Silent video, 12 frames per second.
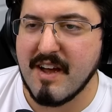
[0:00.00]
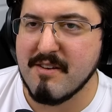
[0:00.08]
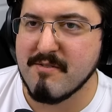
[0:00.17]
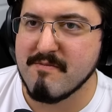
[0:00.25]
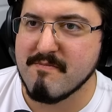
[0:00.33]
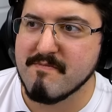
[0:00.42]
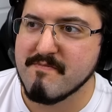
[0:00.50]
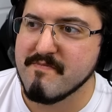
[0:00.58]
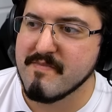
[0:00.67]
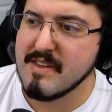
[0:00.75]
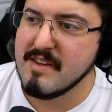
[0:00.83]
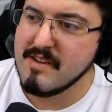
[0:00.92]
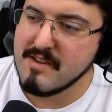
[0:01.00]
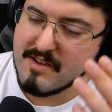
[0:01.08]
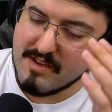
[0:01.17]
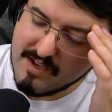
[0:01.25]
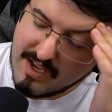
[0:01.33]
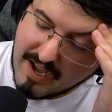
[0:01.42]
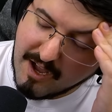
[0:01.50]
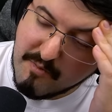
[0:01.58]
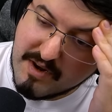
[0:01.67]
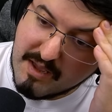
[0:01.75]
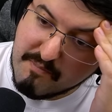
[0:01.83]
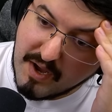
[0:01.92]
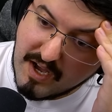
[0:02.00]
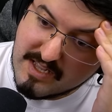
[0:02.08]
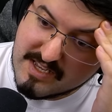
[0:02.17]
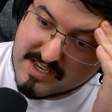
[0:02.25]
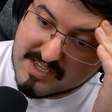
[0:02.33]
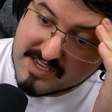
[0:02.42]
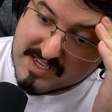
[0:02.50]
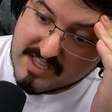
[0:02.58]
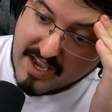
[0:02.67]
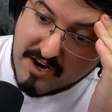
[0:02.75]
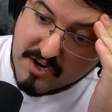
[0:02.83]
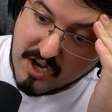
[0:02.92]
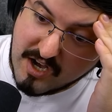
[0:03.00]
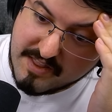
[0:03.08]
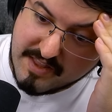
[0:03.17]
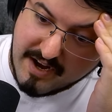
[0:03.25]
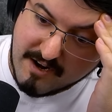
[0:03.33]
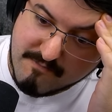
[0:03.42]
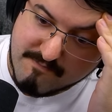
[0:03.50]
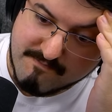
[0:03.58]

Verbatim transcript: I don't. How many puns is this layered on there?